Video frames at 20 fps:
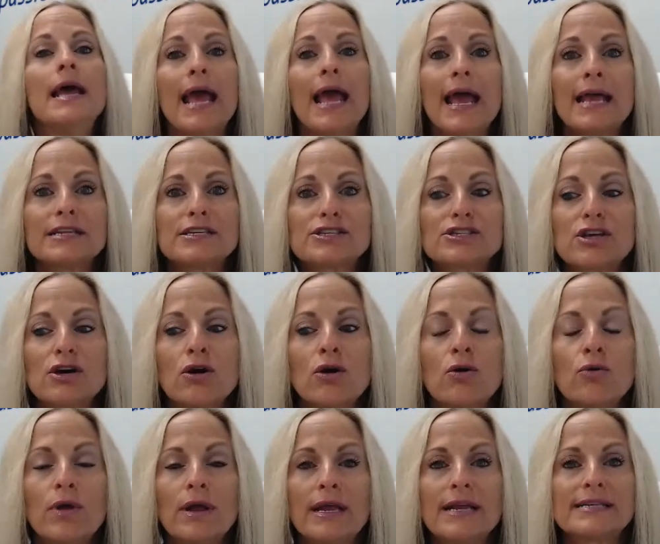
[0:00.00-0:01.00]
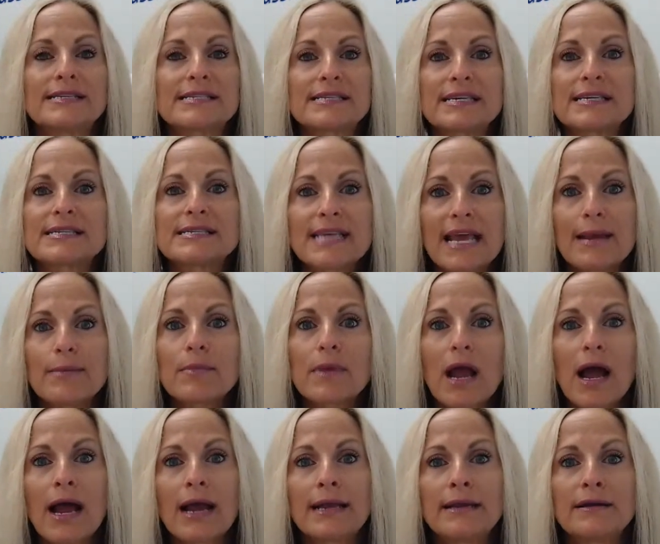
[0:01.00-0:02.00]
And so it's the same
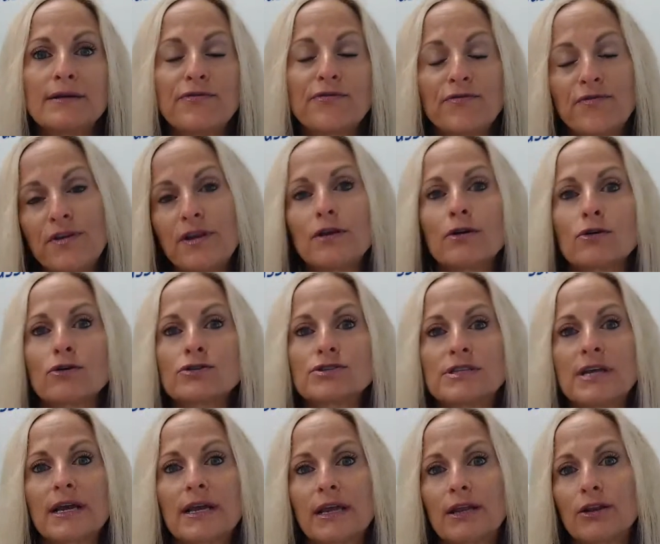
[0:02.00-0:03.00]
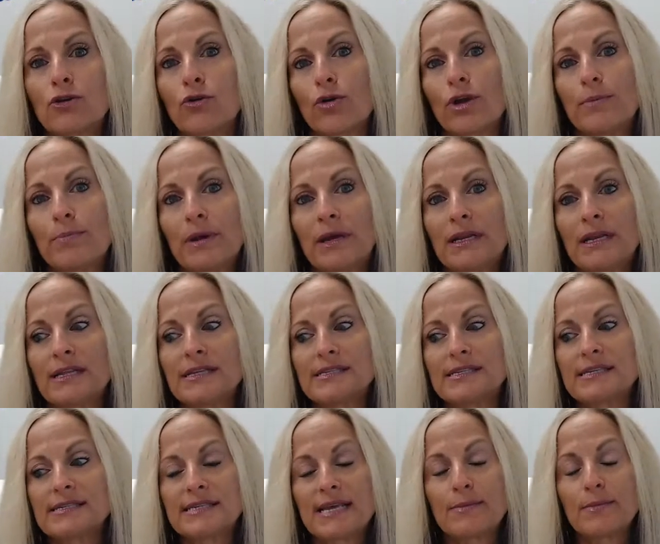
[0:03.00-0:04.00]
kind of fears that can creep in. It's the
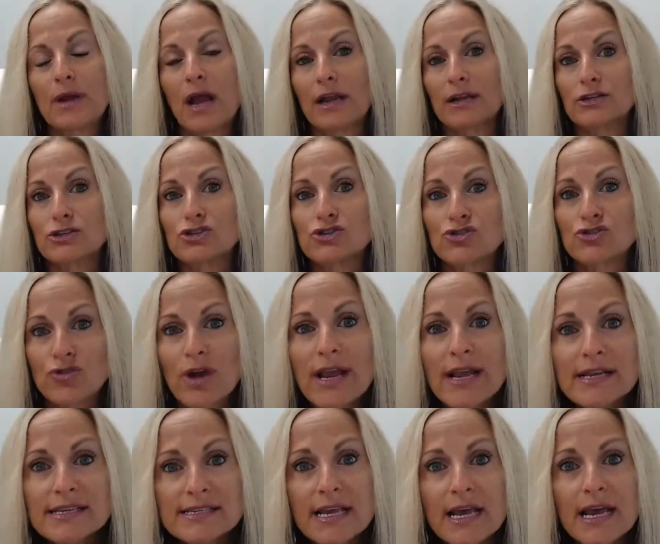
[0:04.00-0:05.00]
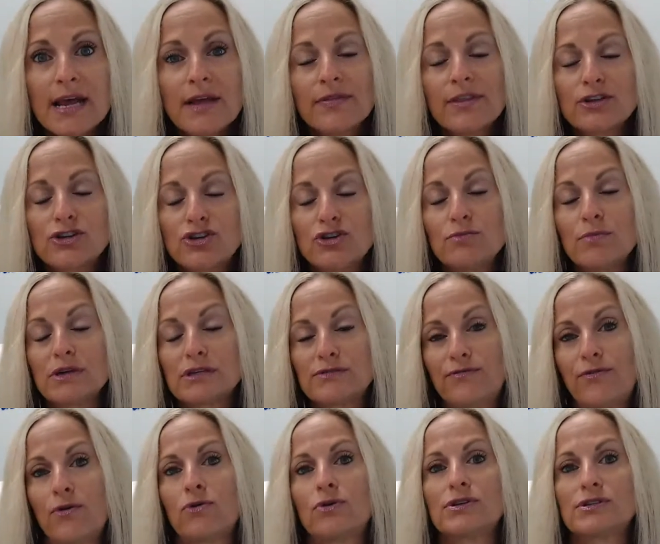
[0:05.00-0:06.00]
same kind of strengths that you must
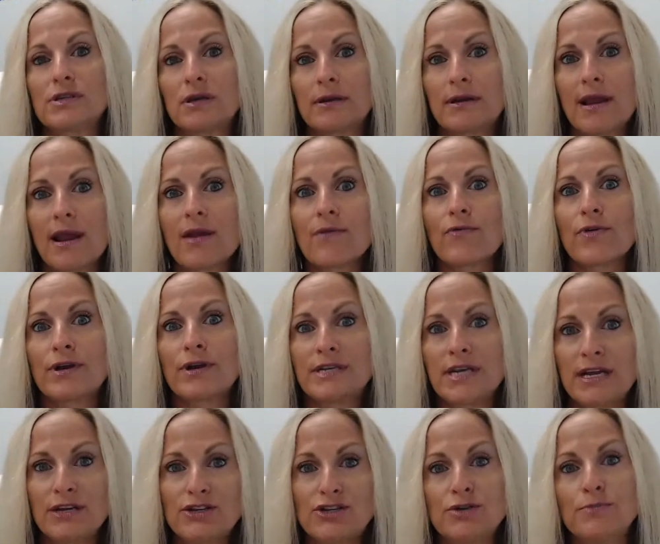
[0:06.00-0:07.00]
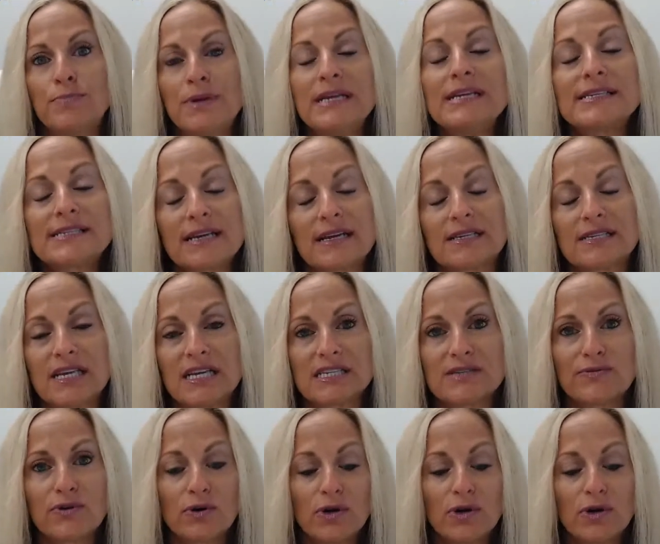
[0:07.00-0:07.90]
focus on every day to be successful.